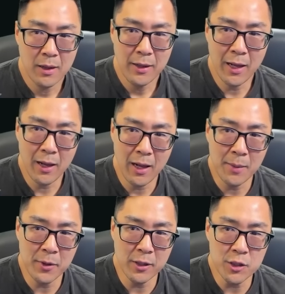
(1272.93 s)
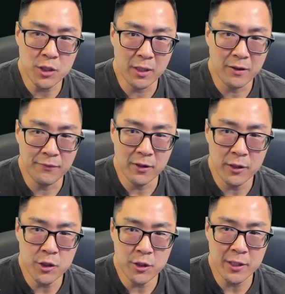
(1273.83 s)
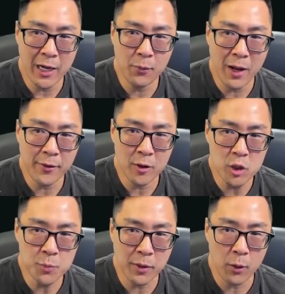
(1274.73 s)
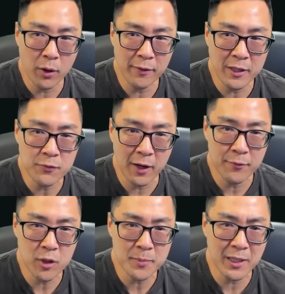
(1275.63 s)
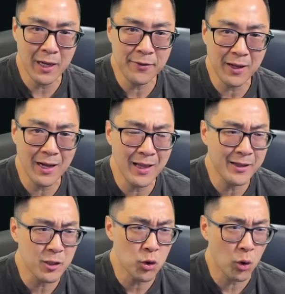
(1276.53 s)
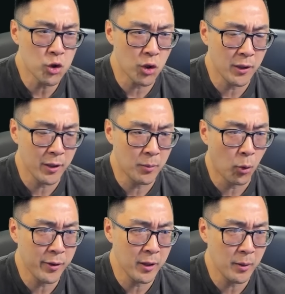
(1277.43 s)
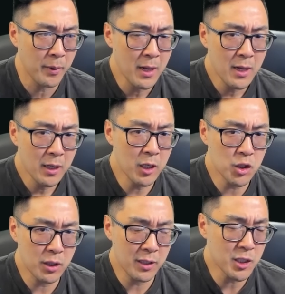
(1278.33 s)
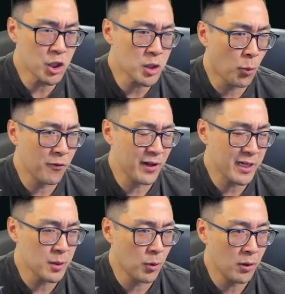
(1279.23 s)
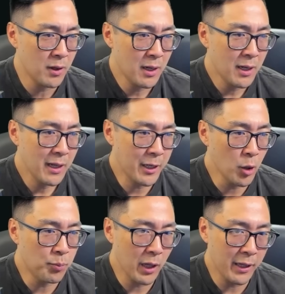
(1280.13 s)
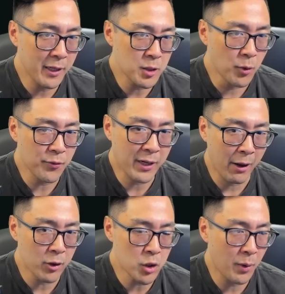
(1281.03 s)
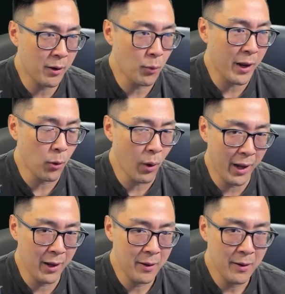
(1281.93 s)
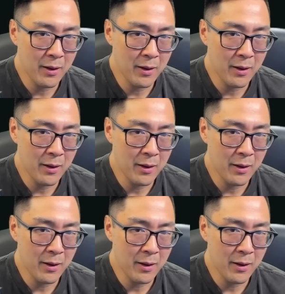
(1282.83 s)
Yeah, I'm going to just cut the villagers. I'd rather just play one of these 5-drops. And I think I like the soldier a little more than the... Because this is just more flexible. Like, you play this, move the counters around right away.